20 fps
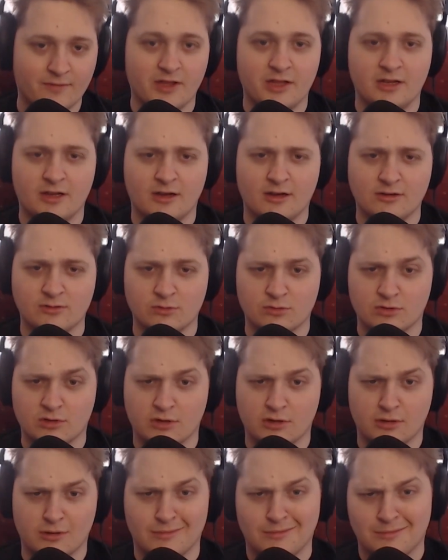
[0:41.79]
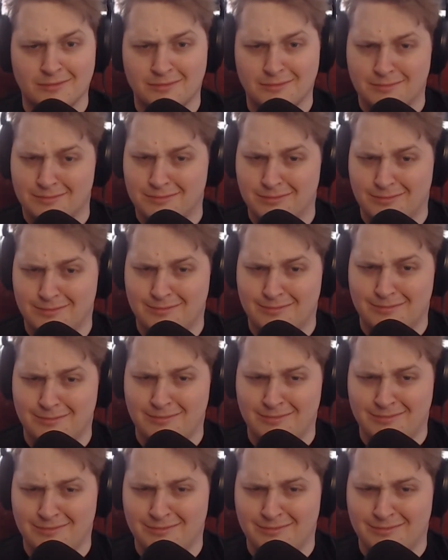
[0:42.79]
And then Nigel's like, hmm?